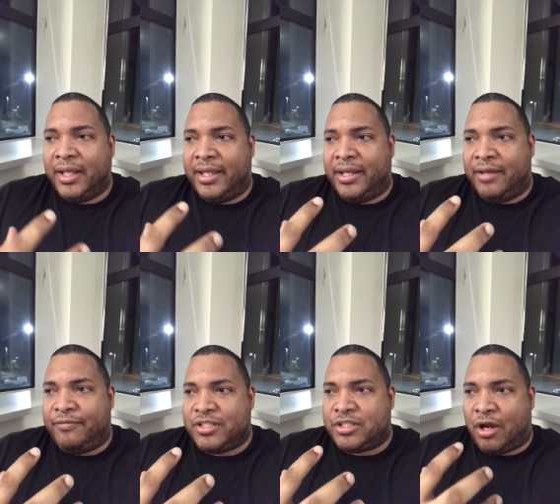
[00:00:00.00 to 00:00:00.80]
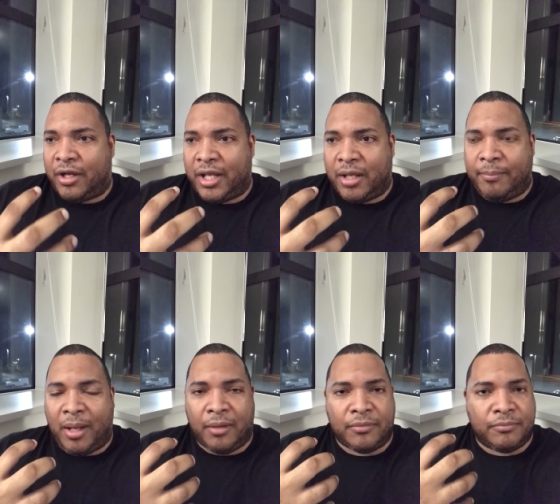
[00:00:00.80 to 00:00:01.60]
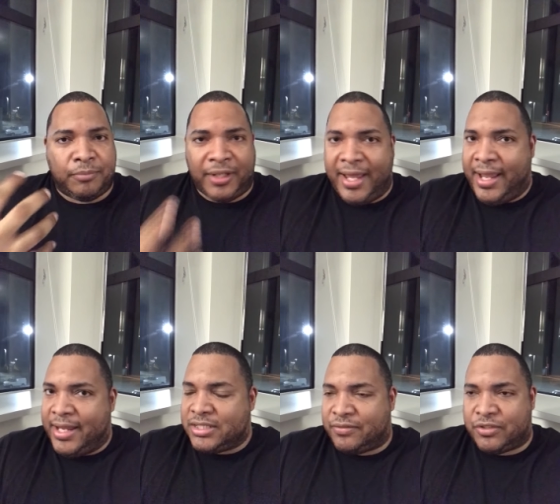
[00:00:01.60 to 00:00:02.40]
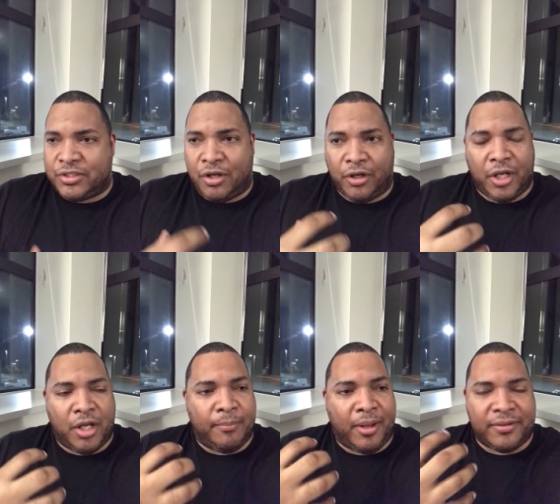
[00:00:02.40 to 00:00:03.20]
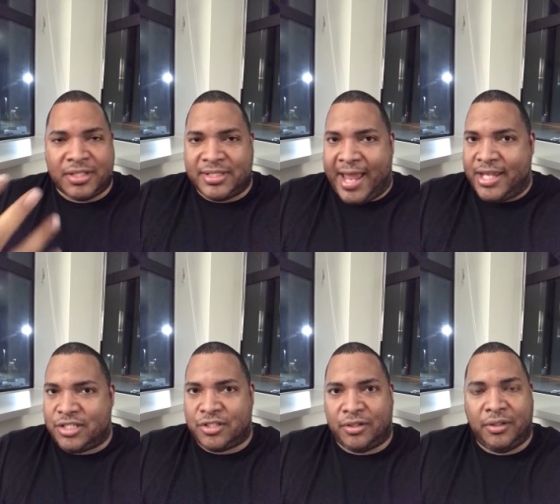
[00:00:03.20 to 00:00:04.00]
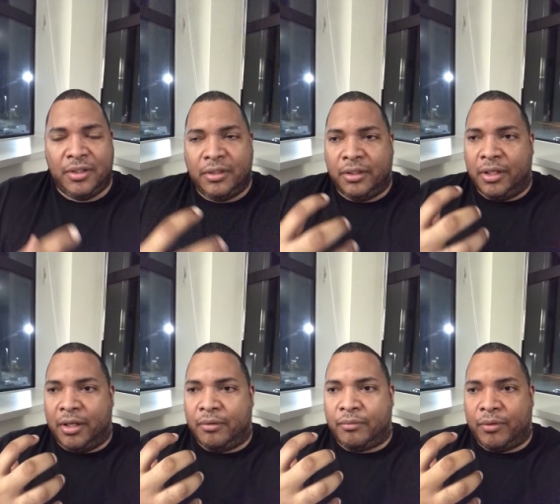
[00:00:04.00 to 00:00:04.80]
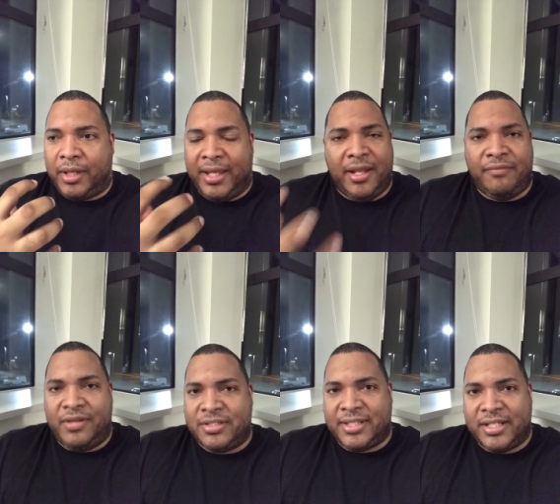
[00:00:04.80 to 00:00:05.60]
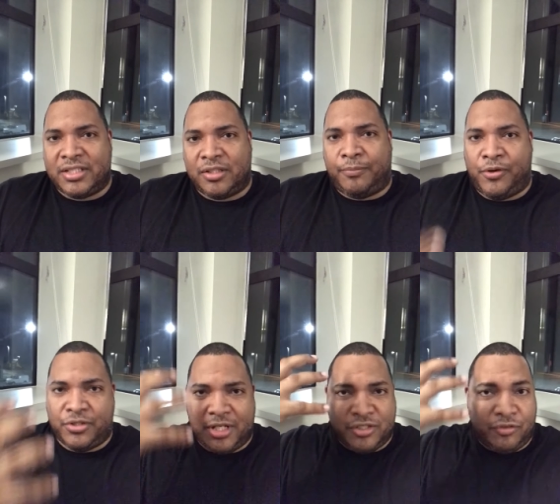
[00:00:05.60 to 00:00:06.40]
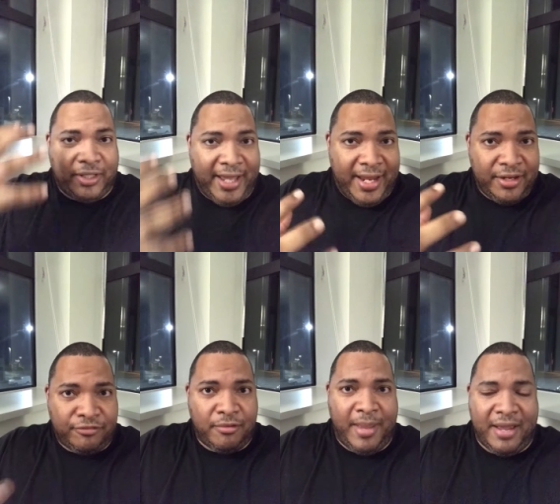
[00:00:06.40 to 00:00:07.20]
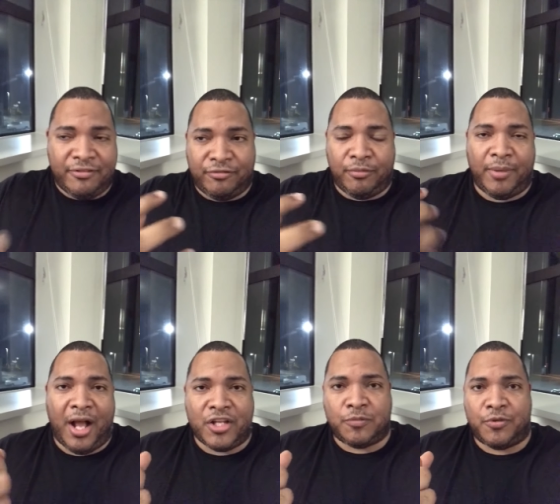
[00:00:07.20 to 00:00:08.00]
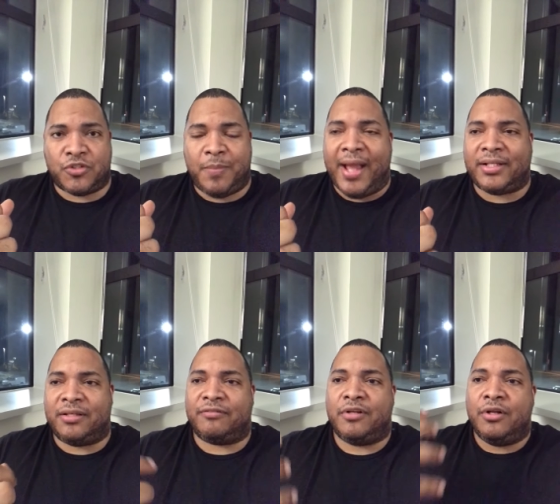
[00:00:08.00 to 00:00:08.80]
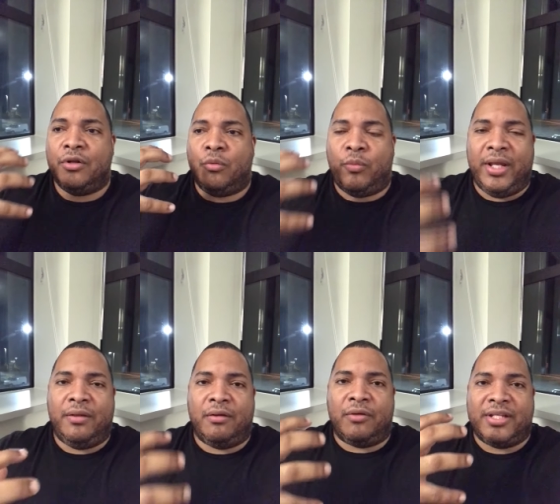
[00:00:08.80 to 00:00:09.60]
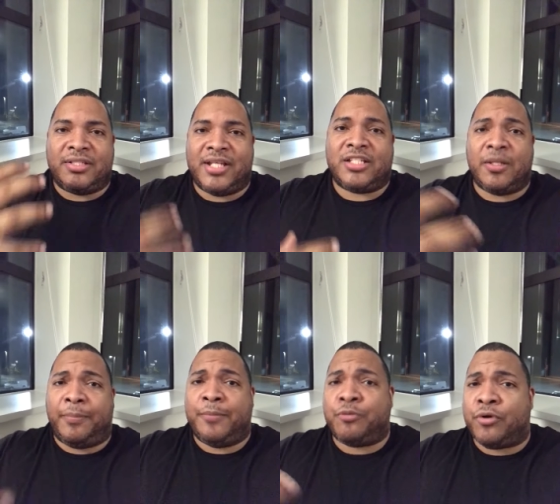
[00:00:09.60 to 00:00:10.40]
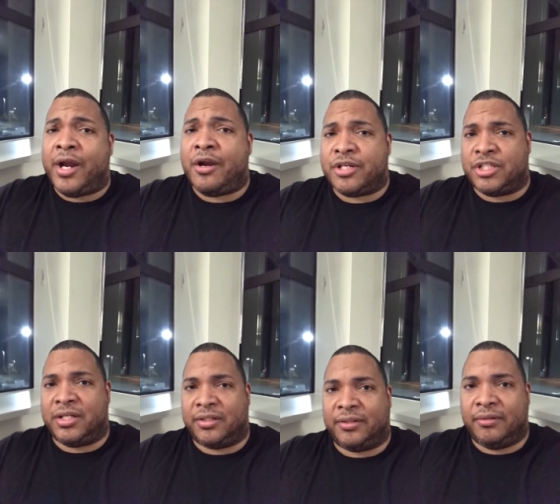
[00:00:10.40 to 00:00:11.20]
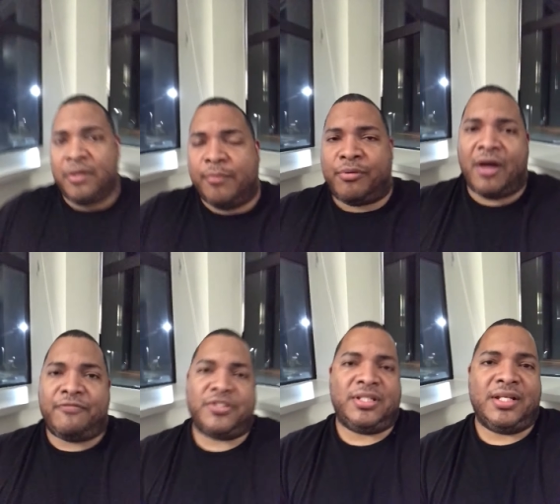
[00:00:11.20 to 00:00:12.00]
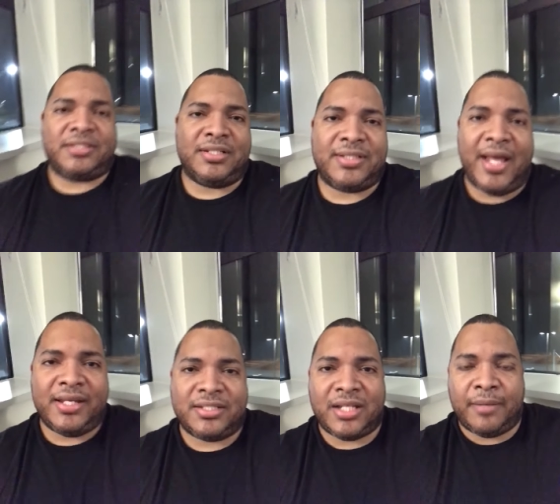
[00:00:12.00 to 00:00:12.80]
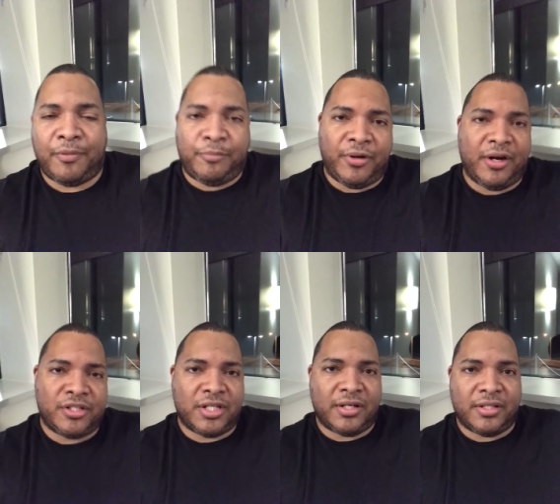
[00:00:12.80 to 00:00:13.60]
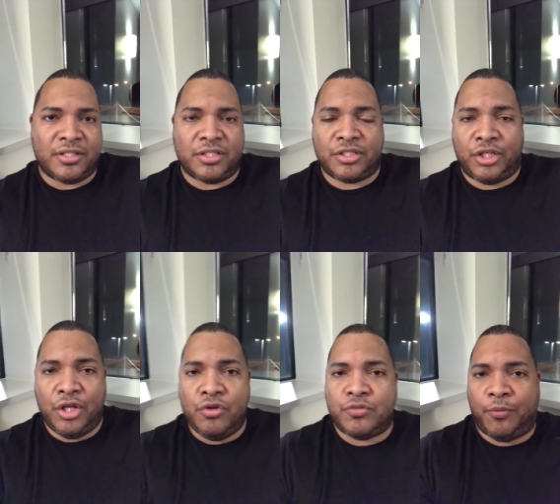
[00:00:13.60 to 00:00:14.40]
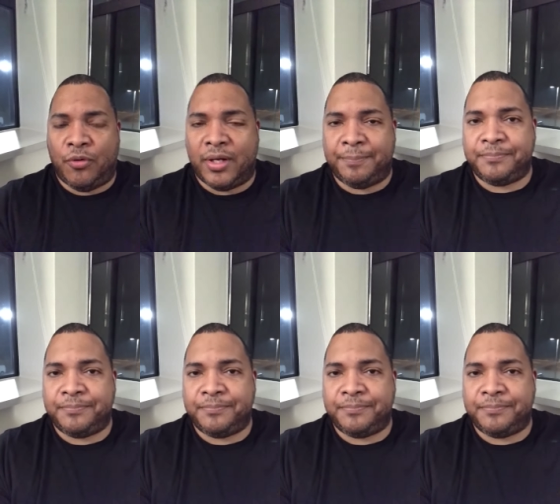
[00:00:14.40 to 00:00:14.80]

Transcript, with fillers: and if it's talking about plagues, if it's talking about disaster, uh, any of these things that the person is relaying from heaven, from God's perspective, we it sets up a prayer agenda prophecy is designed to set up a prayer agenda. This is a huge point